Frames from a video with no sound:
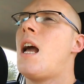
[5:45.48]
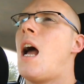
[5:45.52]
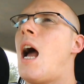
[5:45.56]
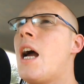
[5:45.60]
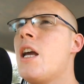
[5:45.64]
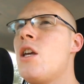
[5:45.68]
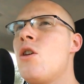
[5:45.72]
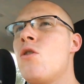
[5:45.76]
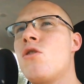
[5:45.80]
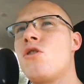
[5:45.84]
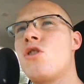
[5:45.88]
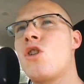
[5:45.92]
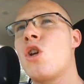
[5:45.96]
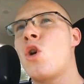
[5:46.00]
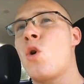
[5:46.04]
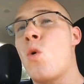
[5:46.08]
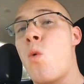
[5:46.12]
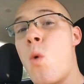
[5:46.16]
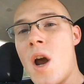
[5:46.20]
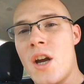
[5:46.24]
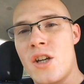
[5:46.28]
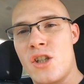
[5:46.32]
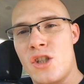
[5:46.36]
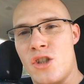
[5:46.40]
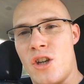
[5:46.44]
I used to
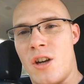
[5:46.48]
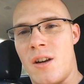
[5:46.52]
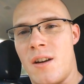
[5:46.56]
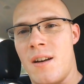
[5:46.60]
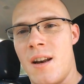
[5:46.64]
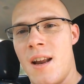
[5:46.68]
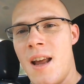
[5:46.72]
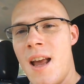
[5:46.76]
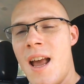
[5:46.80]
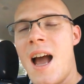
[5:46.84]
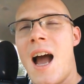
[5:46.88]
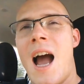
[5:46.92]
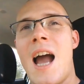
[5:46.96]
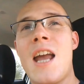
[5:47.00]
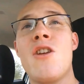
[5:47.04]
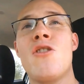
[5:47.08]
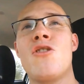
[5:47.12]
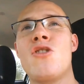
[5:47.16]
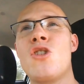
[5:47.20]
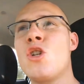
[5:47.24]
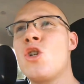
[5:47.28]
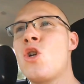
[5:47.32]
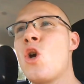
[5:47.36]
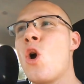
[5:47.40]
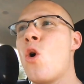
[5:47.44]
question. I
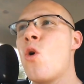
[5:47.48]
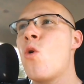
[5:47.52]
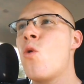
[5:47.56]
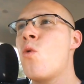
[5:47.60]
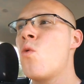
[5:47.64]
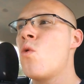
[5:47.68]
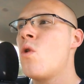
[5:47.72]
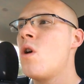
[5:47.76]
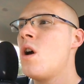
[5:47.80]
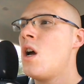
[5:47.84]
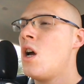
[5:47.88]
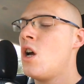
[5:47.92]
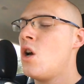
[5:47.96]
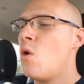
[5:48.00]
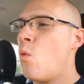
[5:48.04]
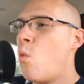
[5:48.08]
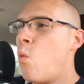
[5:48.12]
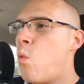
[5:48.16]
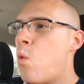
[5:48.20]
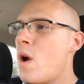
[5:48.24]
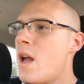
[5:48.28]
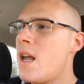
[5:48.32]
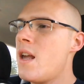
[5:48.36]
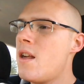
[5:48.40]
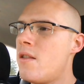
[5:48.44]
used to go
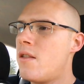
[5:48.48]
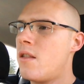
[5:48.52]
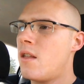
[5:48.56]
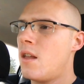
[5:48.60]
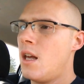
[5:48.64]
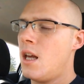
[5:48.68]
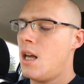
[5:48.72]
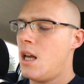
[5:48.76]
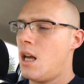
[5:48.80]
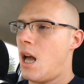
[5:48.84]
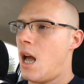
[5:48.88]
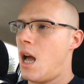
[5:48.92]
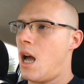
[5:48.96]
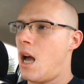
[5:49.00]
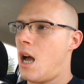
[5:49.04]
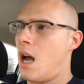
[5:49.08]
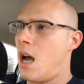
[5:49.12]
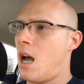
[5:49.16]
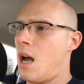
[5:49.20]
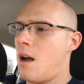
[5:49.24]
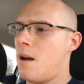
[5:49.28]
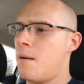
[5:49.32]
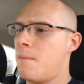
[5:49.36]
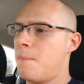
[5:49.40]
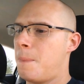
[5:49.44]
with,
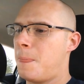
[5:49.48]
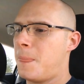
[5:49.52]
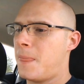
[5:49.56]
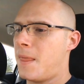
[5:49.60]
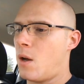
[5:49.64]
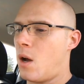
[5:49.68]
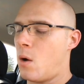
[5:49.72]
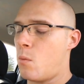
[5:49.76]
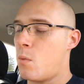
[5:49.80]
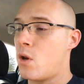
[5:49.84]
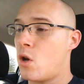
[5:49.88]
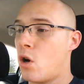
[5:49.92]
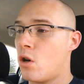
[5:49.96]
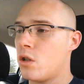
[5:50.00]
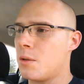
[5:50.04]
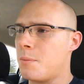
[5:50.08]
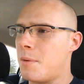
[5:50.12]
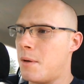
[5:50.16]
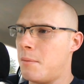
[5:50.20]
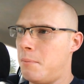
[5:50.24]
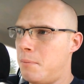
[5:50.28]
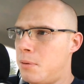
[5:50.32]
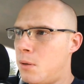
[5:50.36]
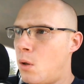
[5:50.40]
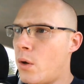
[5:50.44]
uh, we call them
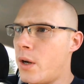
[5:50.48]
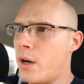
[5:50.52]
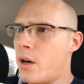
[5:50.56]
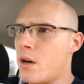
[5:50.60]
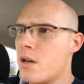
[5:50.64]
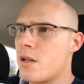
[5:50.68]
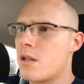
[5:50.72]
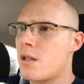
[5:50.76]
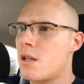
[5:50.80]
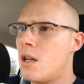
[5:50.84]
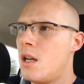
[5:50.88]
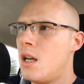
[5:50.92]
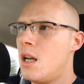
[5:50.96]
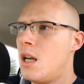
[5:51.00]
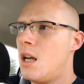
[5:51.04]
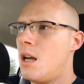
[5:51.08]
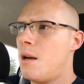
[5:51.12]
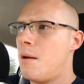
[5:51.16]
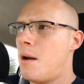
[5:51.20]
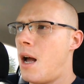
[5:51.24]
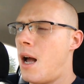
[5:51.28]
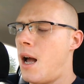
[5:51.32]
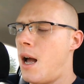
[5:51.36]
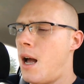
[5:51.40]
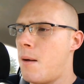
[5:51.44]
employers.
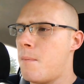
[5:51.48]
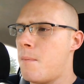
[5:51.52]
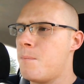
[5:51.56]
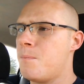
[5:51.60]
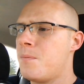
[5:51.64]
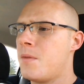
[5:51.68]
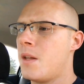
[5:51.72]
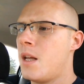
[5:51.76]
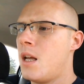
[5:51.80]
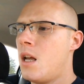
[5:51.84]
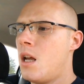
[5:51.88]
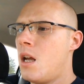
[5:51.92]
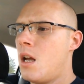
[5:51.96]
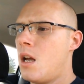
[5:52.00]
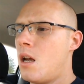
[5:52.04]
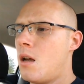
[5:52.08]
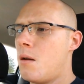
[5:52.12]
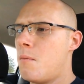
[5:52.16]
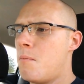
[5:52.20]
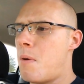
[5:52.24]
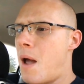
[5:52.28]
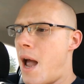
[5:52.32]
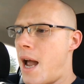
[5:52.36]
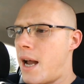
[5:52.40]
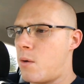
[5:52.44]
Um,
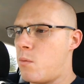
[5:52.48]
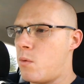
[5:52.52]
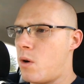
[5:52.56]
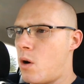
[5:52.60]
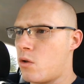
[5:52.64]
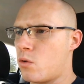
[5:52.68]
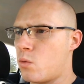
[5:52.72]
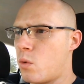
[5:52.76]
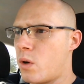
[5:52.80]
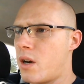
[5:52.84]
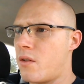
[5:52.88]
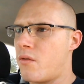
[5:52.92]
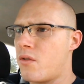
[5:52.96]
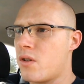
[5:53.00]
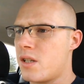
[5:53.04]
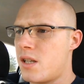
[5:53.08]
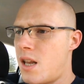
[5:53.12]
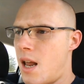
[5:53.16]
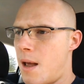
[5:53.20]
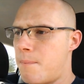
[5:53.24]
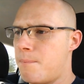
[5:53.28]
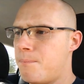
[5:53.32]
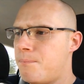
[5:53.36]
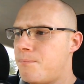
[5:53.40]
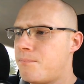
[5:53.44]
back when I was working for
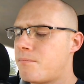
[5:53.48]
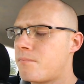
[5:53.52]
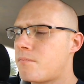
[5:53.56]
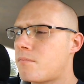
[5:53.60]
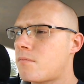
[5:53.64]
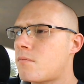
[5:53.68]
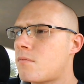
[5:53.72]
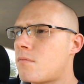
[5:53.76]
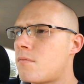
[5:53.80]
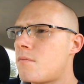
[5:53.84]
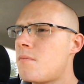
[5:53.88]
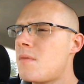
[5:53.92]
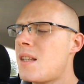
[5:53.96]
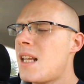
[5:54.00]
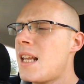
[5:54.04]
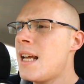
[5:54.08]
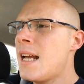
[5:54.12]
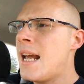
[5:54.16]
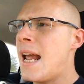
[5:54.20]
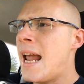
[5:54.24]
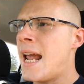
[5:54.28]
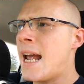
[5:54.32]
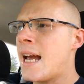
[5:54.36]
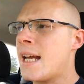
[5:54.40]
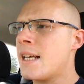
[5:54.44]
Step,
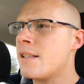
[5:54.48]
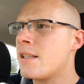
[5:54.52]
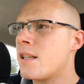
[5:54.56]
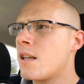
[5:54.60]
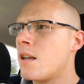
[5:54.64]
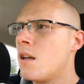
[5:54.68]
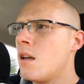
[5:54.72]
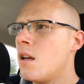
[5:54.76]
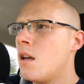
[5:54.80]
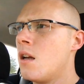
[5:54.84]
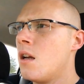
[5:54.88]
and